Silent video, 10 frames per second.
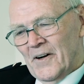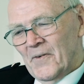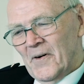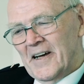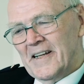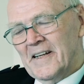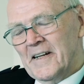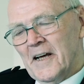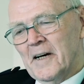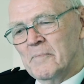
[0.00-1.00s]
what he
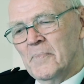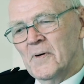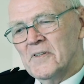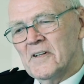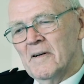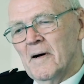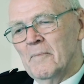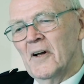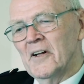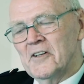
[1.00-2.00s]
did, he composed a
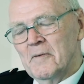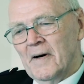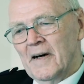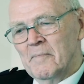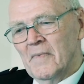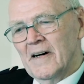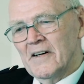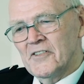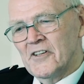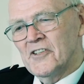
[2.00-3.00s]
military band
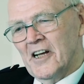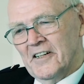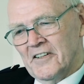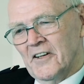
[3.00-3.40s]
march and set it